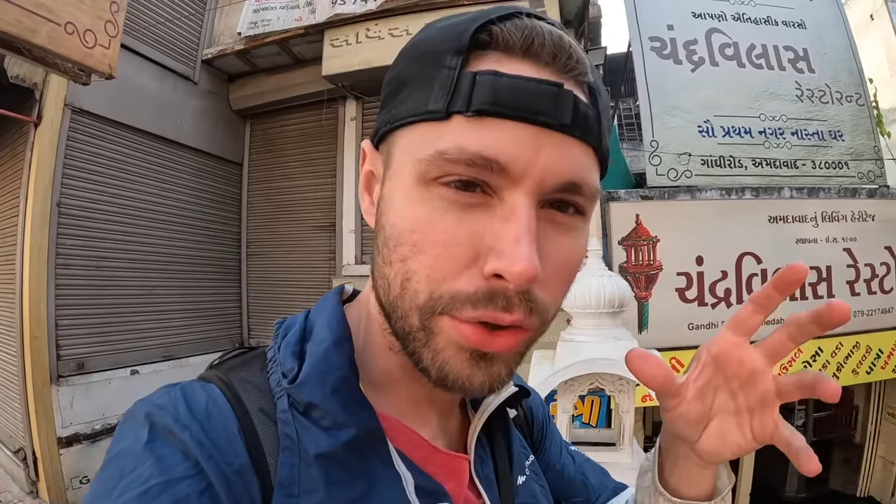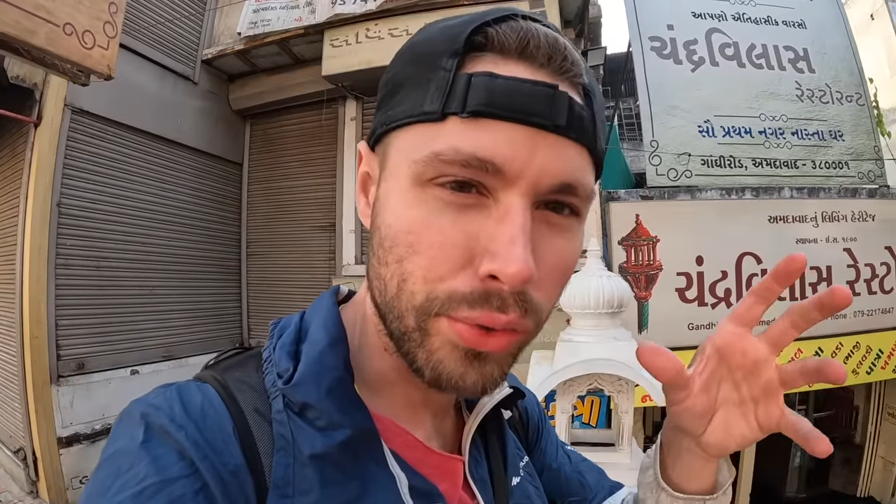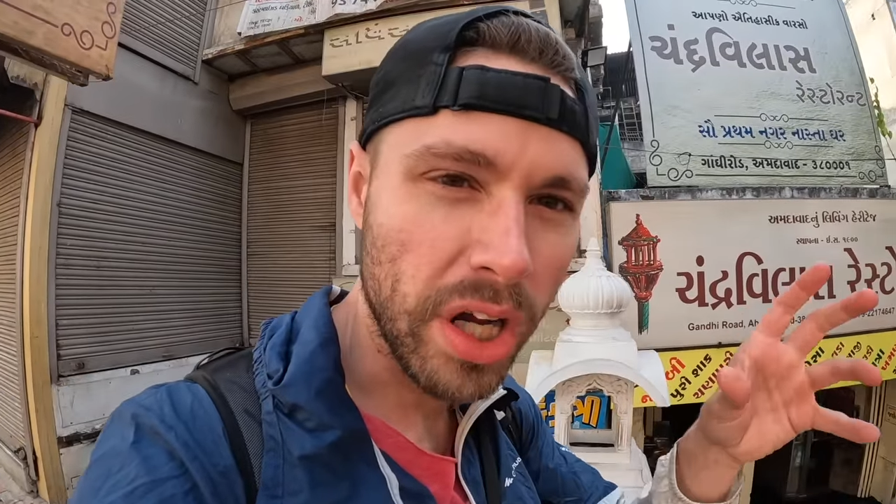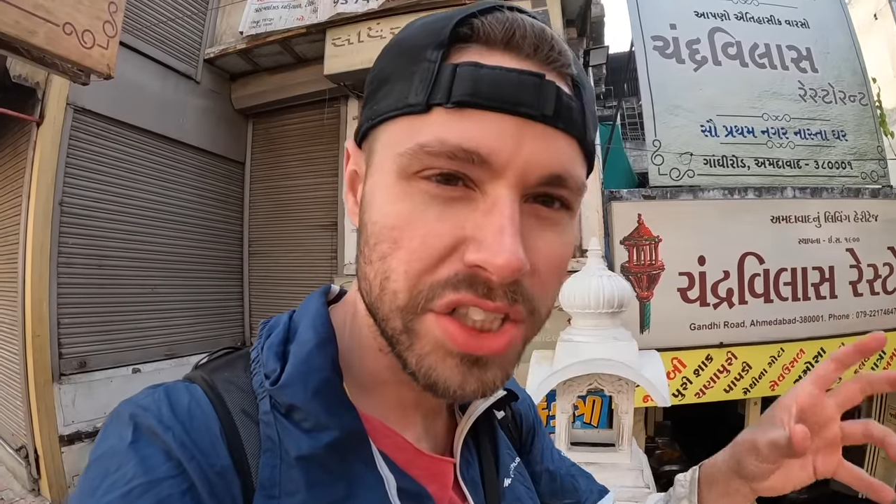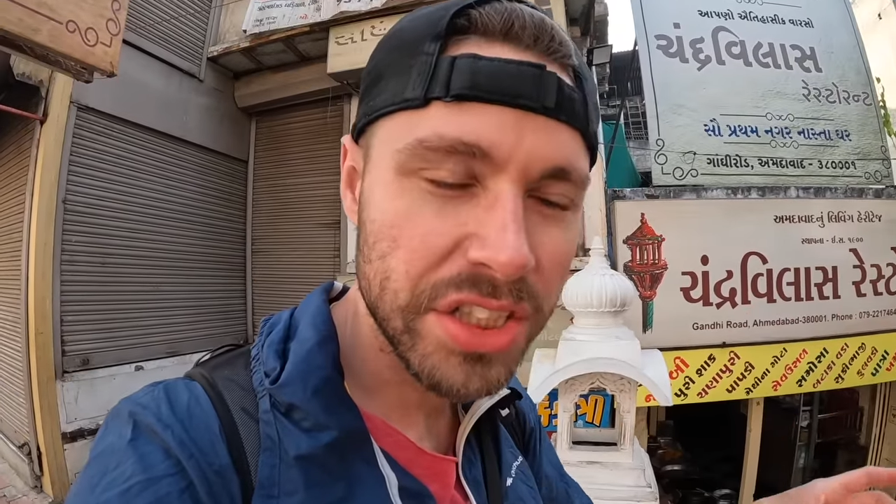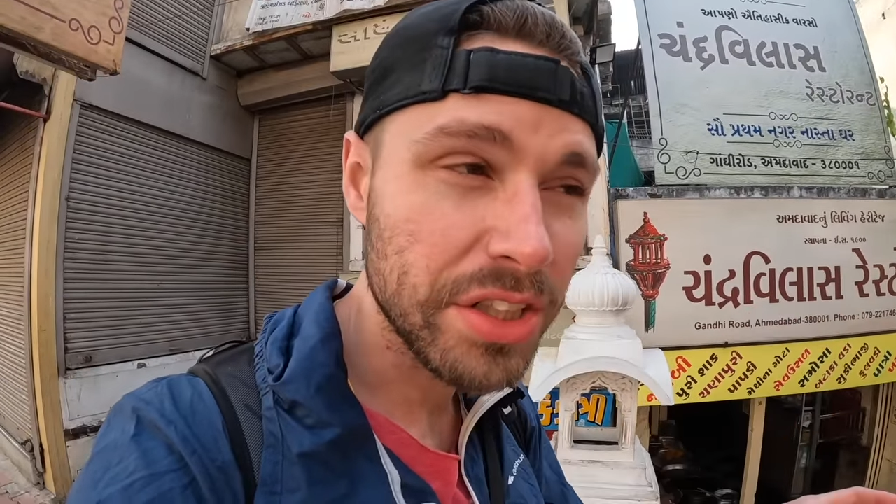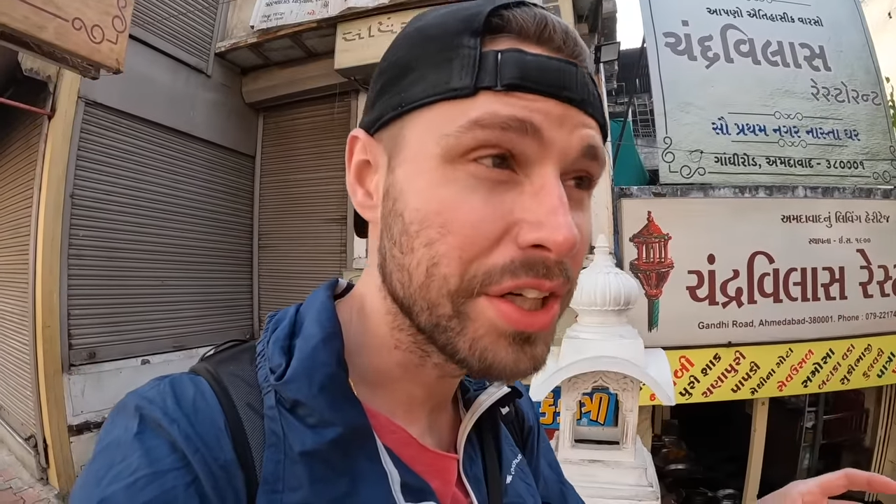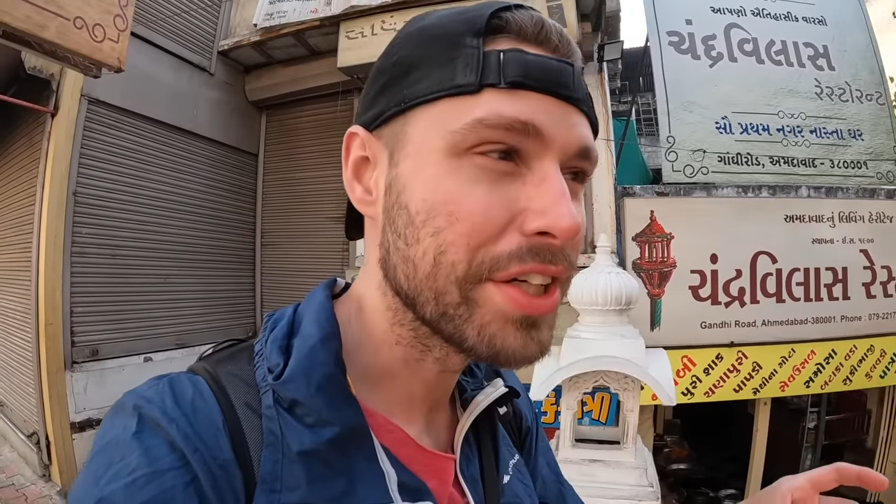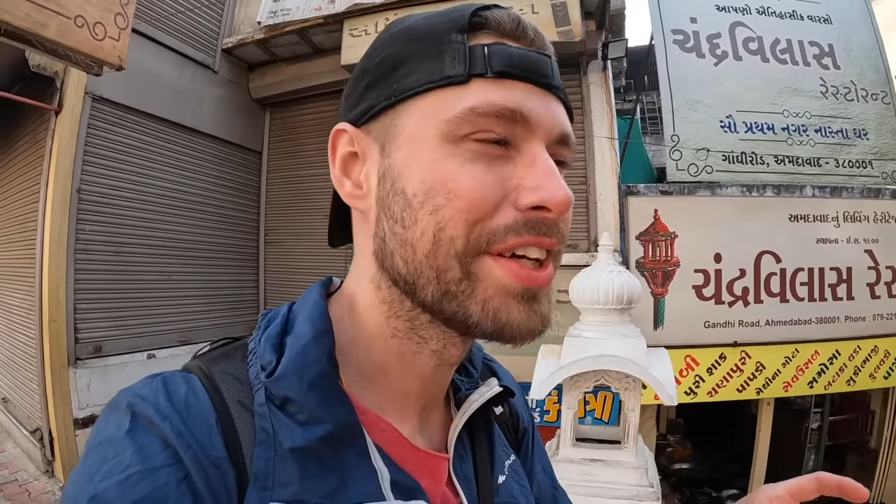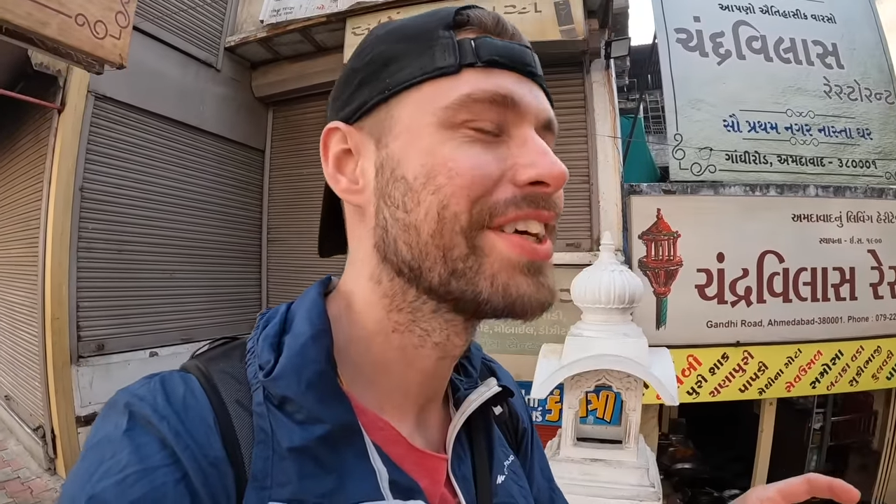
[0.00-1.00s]
garage,
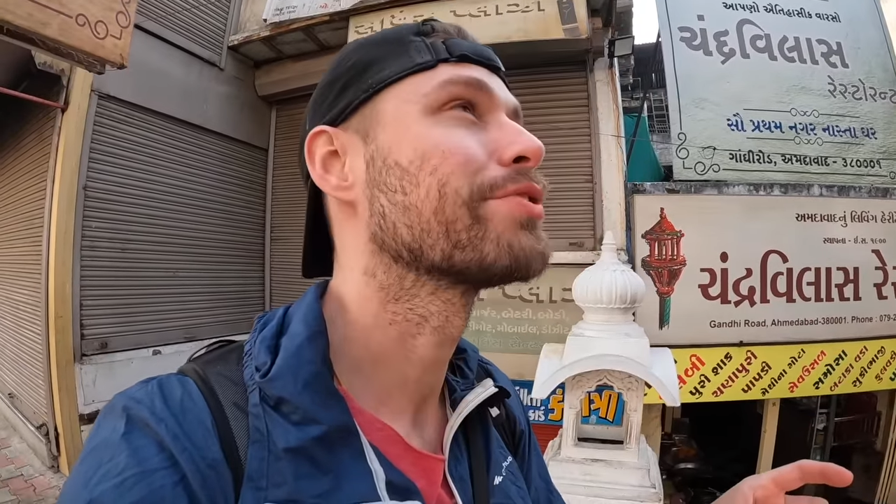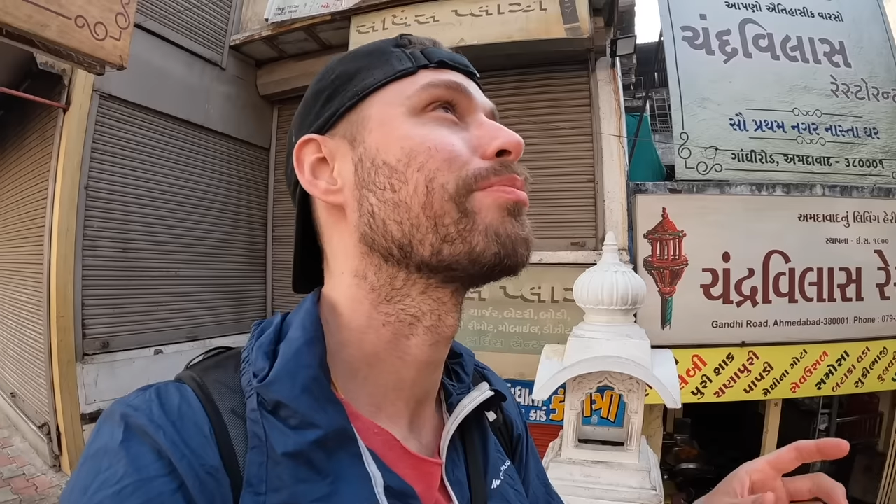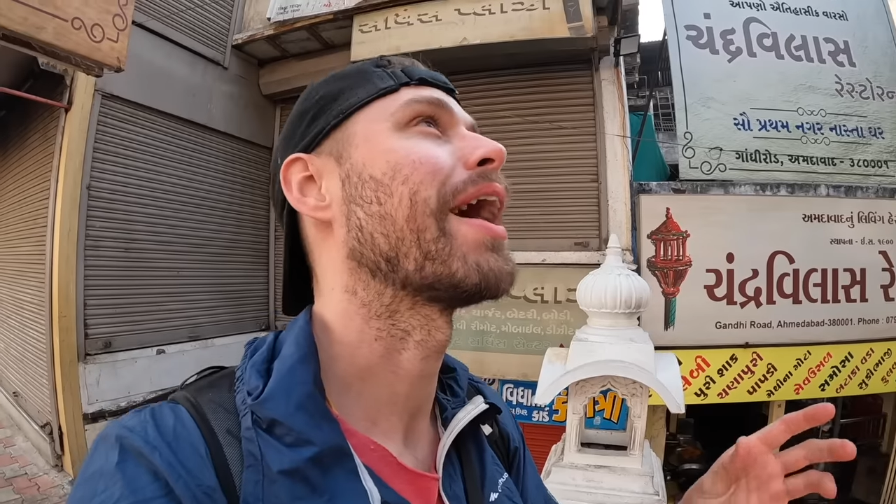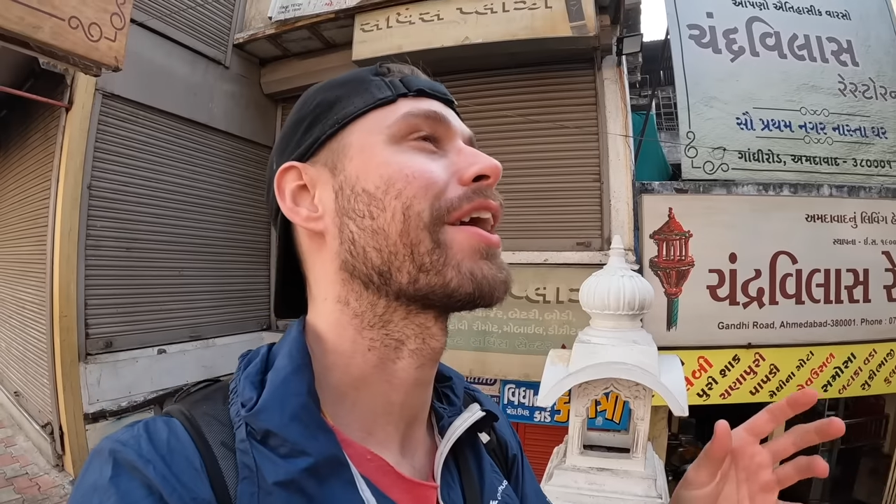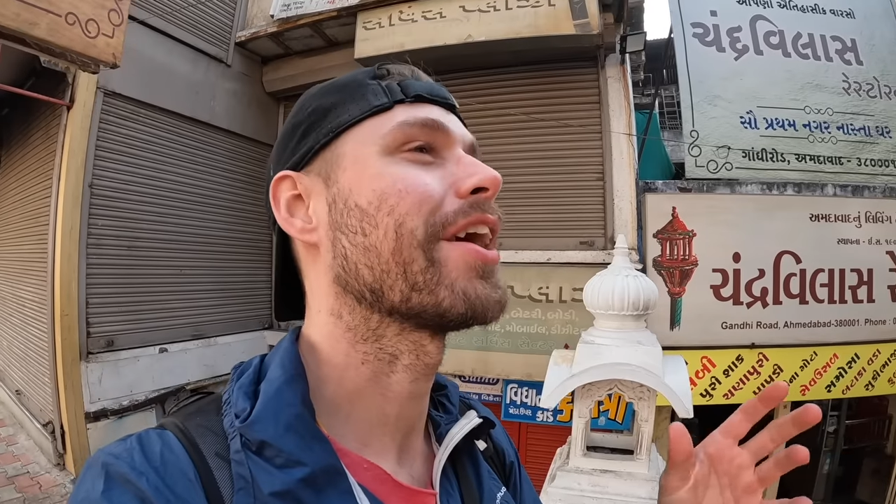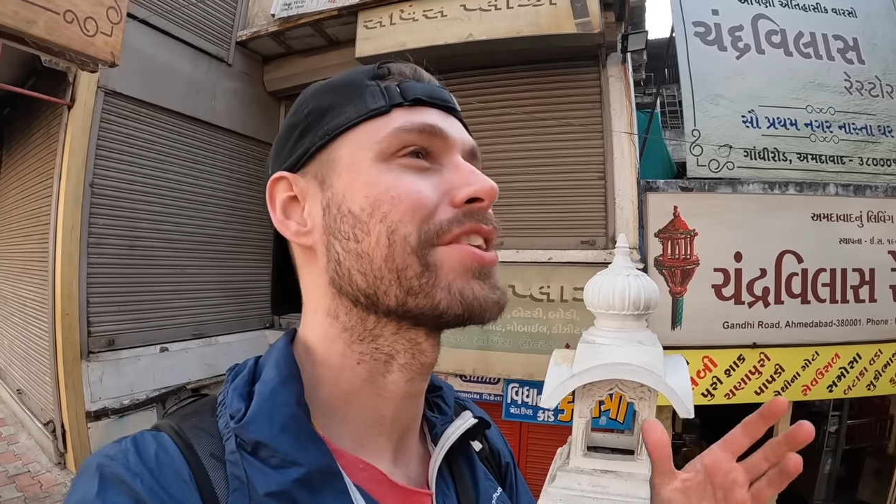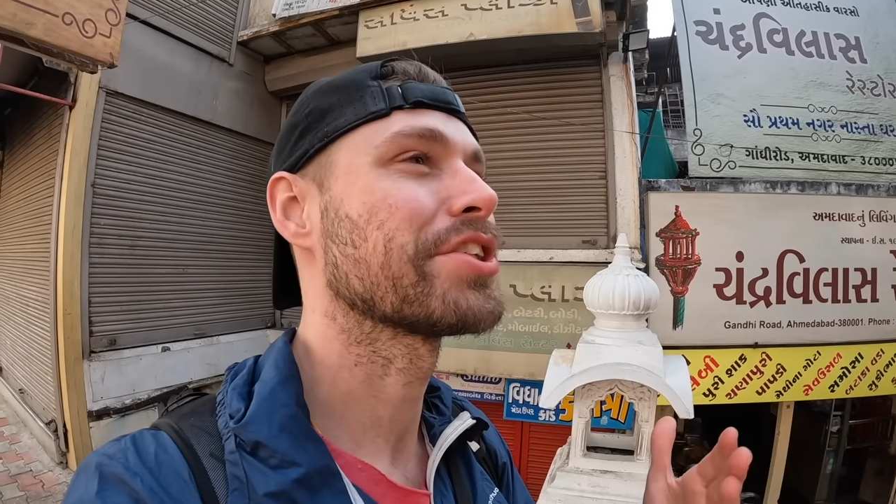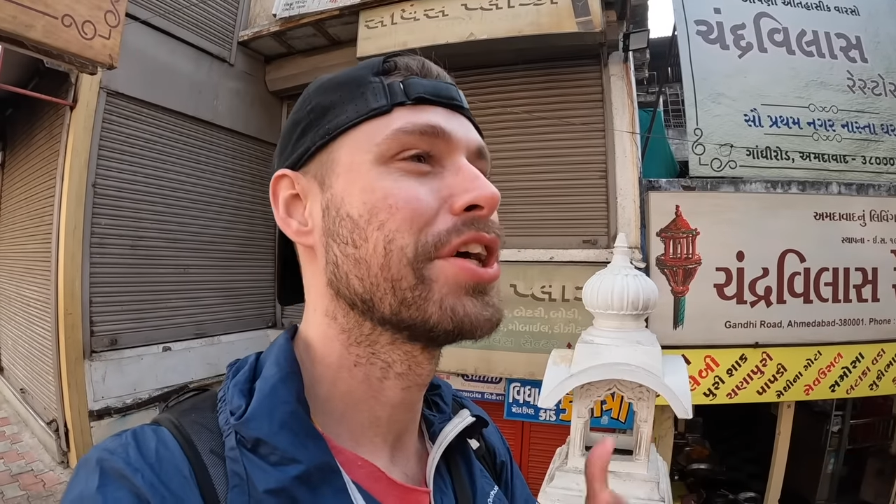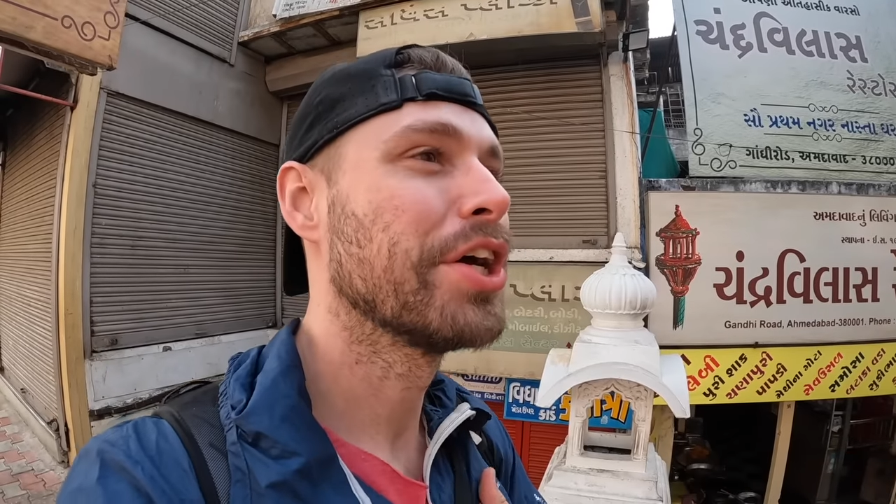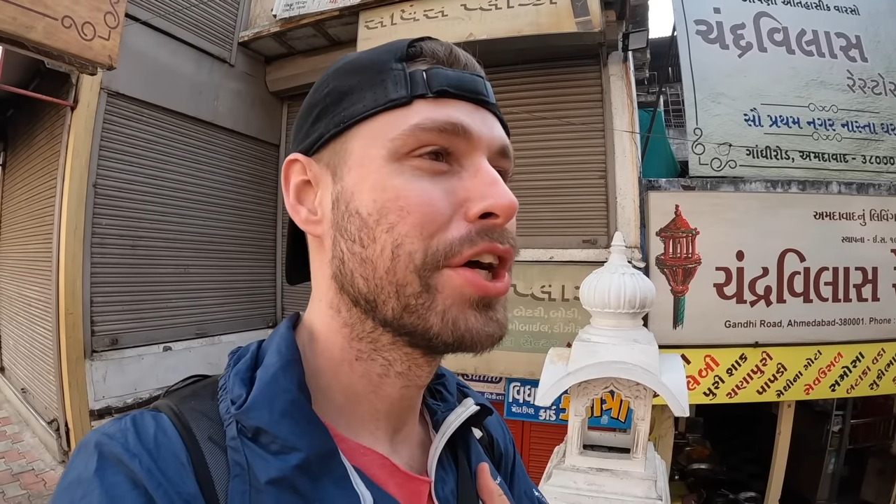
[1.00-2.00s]
my gosh,